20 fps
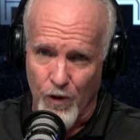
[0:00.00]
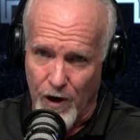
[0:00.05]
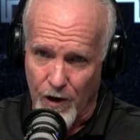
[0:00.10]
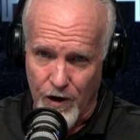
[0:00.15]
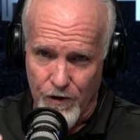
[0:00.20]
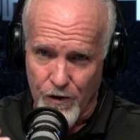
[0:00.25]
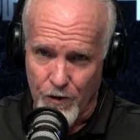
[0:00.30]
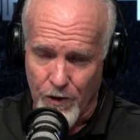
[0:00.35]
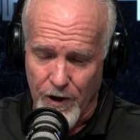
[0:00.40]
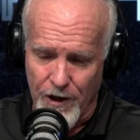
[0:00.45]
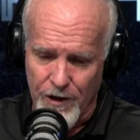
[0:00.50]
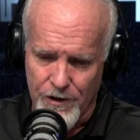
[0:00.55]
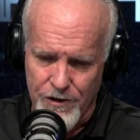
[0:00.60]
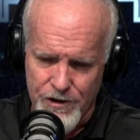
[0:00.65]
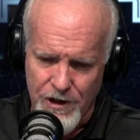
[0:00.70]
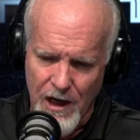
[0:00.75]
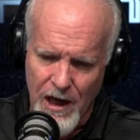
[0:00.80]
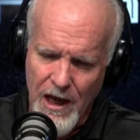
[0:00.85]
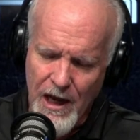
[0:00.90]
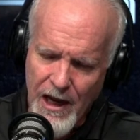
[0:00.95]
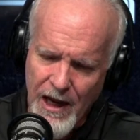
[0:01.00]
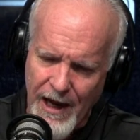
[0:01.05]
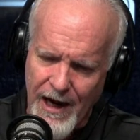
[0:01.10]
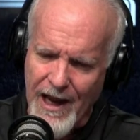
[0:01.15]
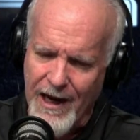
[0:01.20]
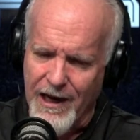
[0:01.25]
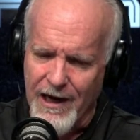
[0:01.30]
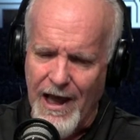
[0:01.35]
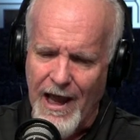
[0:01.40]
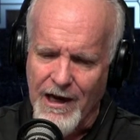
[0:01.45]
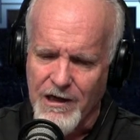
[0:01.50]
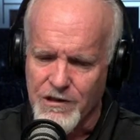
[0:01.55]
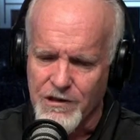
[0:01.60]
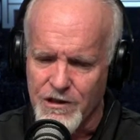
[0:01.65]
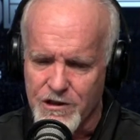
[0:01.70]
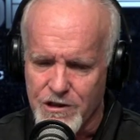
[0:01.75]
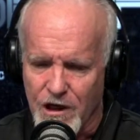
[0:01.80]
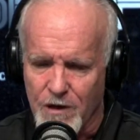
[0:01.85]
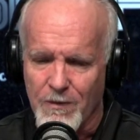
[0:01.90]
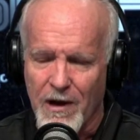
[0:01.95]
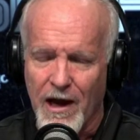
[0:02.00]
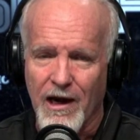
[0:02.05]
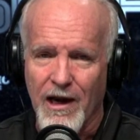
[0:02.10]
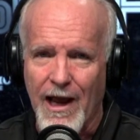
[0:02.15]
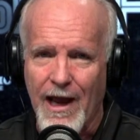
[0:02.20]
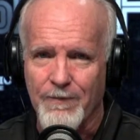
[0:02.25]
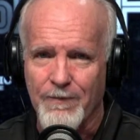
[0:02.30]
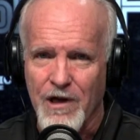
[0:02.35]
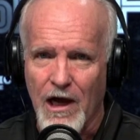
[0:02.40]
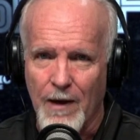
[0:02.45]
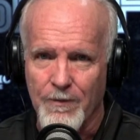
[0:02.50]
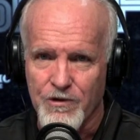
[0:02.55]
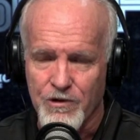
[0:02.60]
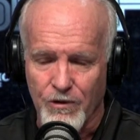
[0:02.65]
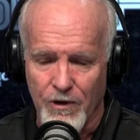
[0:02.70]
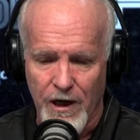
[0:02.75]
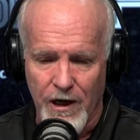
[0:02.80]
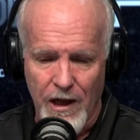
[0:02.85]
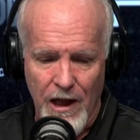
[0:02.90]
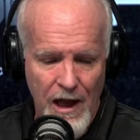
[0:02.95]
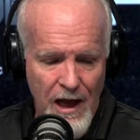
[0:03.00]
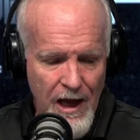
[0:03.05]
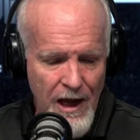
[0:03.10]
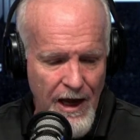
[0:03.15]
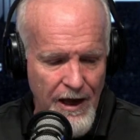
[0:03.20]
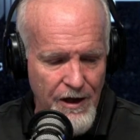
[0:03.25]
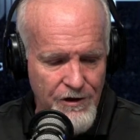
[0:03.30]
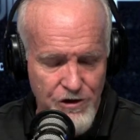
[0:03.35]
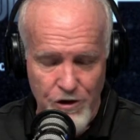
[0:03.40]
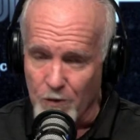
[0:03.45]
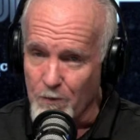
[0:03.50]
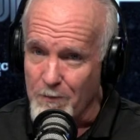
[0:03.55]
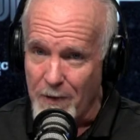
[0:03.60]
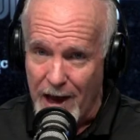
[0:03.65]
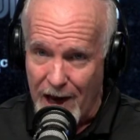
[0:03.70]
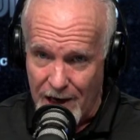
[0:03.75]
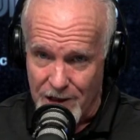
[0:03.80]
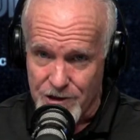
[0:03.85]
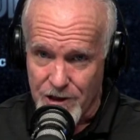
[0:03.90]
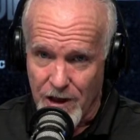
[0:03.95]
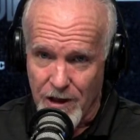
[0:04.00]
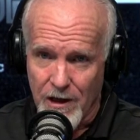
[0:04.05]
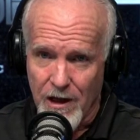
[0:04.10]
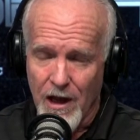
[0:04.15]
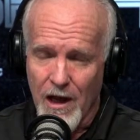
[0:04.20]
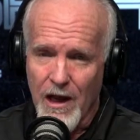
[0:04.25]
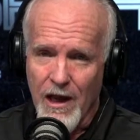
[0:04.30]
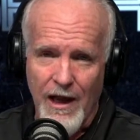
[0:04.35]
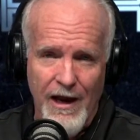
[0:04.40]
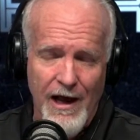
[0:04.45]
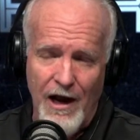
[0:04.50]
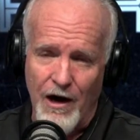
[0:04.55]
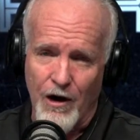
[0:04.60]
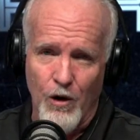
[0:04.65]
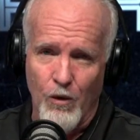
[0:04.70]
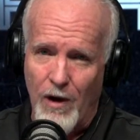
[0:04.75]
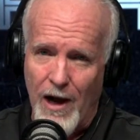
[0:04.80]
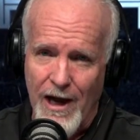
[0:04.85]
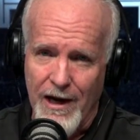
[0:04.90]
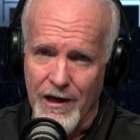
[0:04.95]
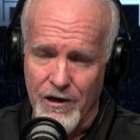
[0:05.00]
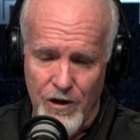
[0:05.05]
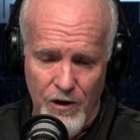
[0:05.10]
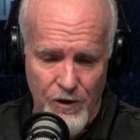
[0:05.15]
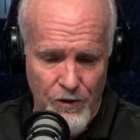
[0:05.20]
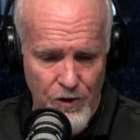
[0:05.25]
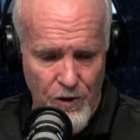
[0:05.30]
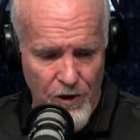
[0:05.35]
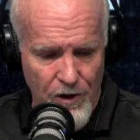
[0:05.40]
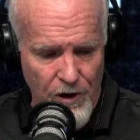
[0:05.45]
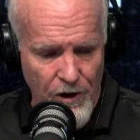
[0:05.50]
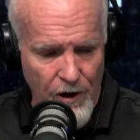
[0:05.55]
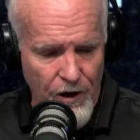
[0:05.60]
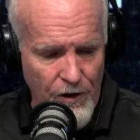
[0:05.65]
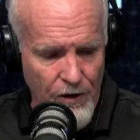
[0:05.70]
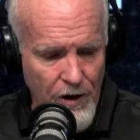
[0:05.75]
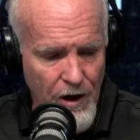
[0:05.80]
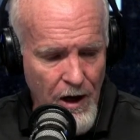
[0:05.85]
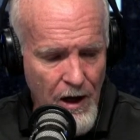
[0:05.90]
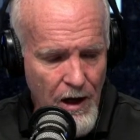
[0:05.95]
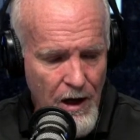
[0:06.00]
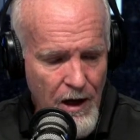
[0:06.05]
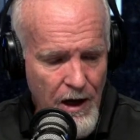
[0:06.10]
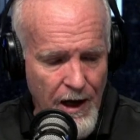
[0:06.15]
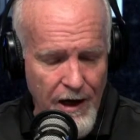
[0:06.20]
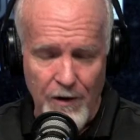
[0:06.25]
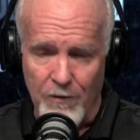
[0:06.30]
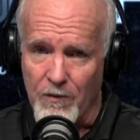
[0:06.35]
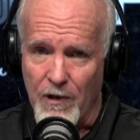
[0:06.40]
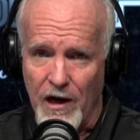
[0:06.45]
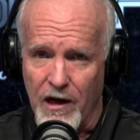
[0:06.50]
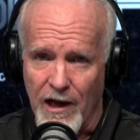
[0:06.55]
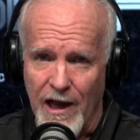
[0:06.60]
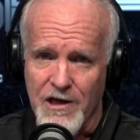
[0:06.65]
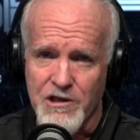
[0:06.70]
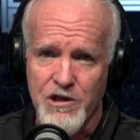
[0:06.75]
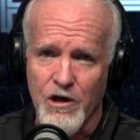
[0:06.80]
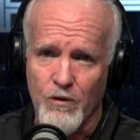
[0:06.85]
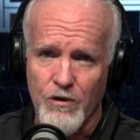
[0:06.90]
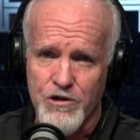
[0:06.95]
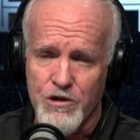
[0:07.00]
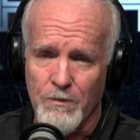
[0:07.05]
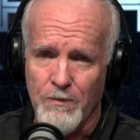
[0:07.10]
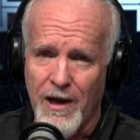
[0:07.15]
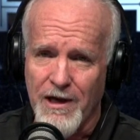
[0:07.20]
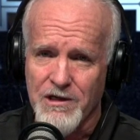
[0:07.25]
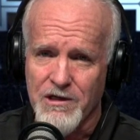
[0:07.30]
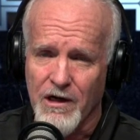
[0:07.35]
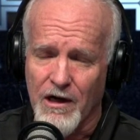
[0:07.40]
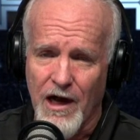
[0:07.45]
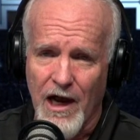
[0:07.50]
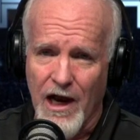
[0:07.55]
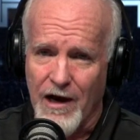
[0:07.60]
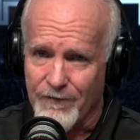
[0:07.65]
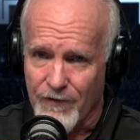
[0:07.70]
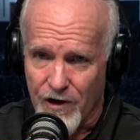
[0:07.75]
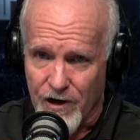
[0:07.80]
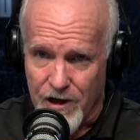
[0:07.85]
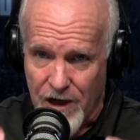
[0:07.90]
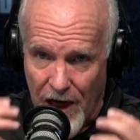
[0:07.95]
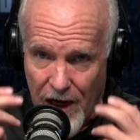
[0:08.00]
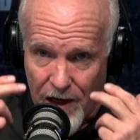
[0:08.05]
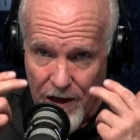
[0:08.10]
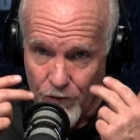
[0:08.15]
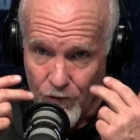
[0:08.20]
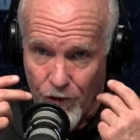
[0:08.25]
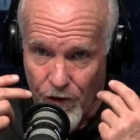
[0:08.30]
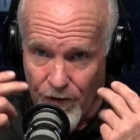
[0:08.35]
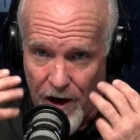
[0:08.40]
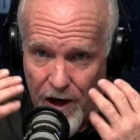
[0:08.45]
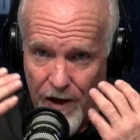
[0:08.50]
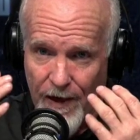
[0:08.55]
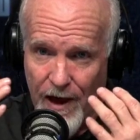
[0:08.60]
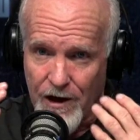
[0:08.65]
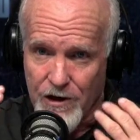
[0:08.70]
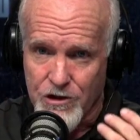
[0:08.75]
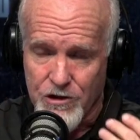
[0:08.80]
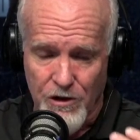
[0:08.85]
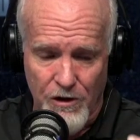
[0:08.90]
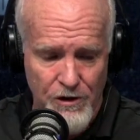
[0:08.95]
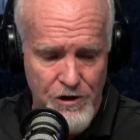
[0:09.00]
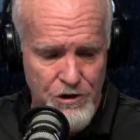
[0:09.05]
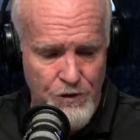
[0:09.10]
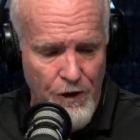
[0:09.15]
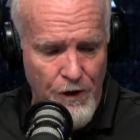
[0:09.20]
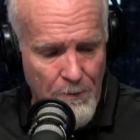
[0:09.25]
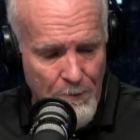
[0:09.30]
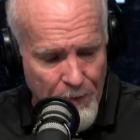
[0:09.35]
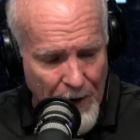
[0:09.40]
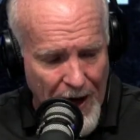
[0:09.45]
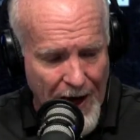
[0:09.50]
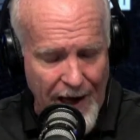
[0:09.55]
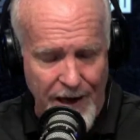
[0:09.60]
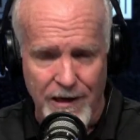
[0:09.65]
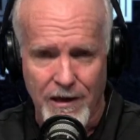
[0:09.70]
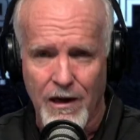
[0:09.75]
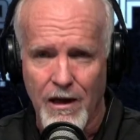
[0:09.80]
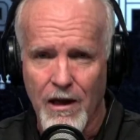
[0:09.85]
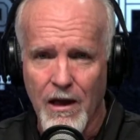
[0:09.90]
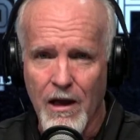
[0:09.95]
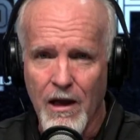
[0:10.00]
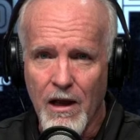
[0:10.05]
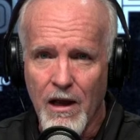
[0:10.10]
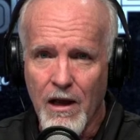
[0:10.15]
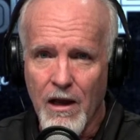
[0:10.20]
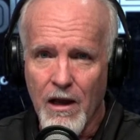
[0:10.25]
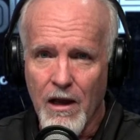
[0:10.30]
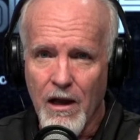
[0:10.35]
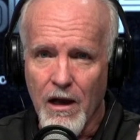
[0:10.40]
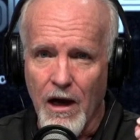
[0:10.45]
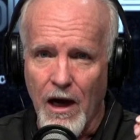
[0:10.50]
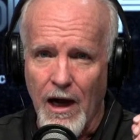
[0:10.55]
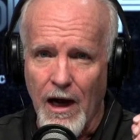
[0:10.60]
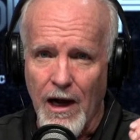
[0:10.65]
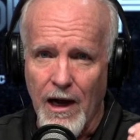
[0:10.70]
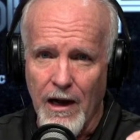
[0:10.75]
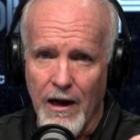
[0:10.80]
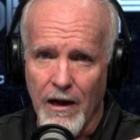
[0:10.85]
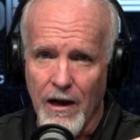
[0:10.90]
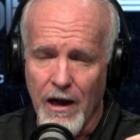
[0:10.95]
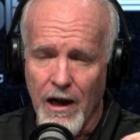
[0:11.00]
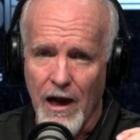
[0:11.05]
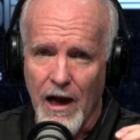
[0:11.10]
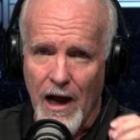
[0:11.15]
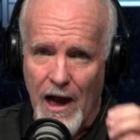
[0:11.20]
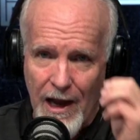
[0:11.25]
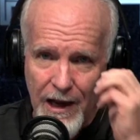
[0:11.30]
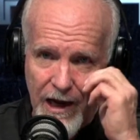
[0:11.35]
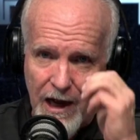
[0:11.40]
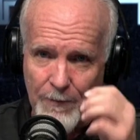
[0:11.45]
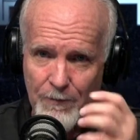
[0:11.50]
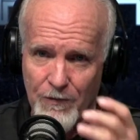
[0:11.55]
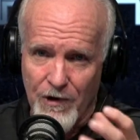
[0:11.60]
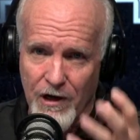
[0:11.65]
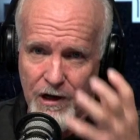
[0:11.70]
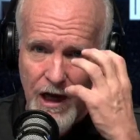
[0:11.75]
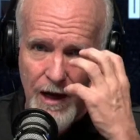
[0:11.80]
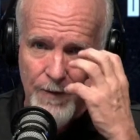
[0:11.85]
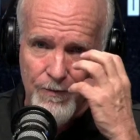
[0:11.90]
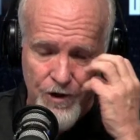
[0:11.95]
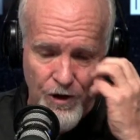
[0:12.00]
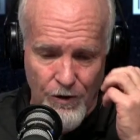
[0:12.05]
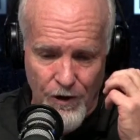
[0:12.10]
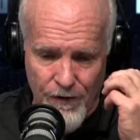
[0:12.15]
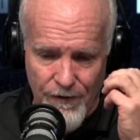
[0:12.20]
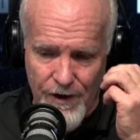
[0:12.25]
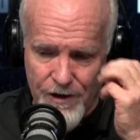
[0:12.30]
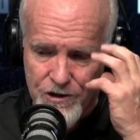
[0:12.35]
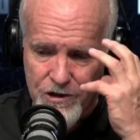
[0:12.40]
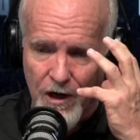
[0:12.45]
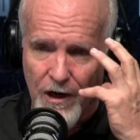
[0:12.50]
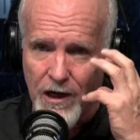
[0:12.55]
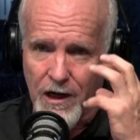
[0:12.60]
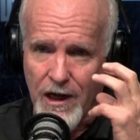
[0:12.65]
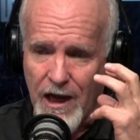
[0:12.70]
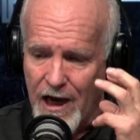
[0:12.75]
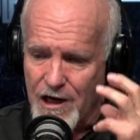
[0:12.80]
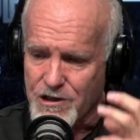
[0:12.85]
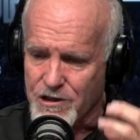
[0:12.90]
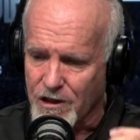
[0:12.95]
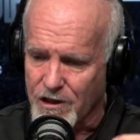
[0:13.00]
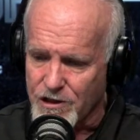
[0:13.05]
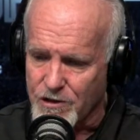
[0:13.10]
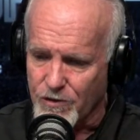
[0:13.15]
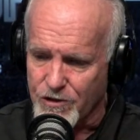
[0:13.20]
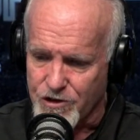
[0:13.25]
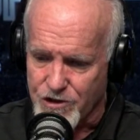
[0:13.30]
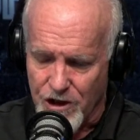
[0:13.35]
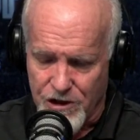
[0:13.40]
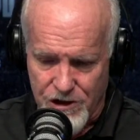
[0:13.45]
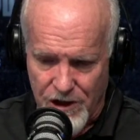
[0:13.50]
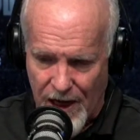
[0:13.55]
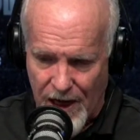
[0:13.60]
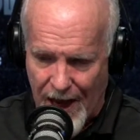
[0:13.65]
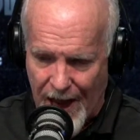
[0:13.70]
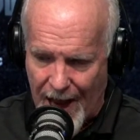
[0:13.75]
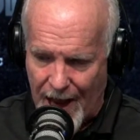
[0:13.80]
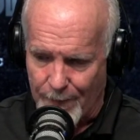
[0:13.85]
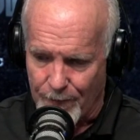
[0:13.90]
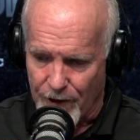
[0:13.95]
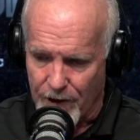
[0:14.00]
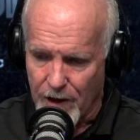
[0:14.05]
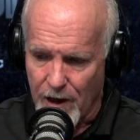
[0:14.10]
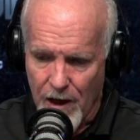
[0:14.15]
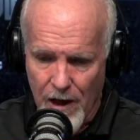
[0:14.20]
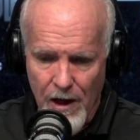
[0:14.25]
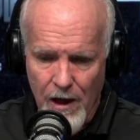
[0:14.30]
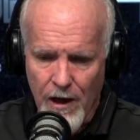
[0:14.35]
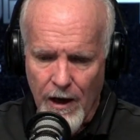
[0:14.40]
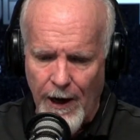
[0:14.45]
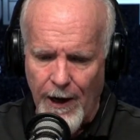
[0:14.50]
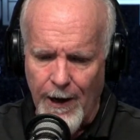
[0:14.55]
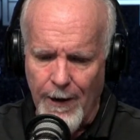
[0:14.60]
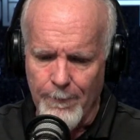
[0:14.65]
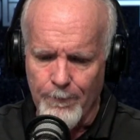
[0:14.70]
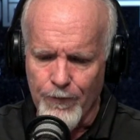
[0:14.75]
wearing the readers, and I could actually see my laptop screen, and it's amazing. And I don't know why I didn't do it earlier. And LASIK was the best thing I ever did with anything surgery, but I'm going to keep doing this on occasion because it was just a habit. How